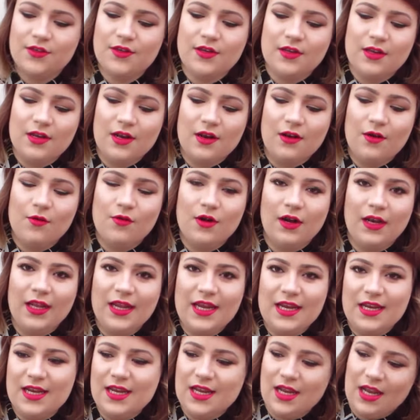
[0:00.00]
so you
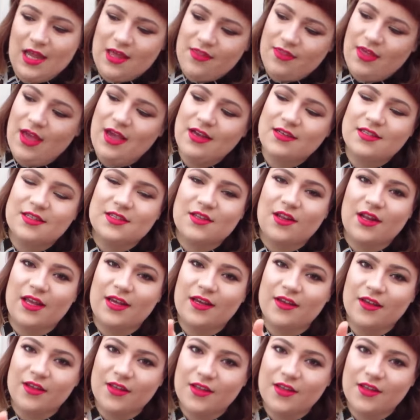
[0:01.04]
lean it like that, because it's got like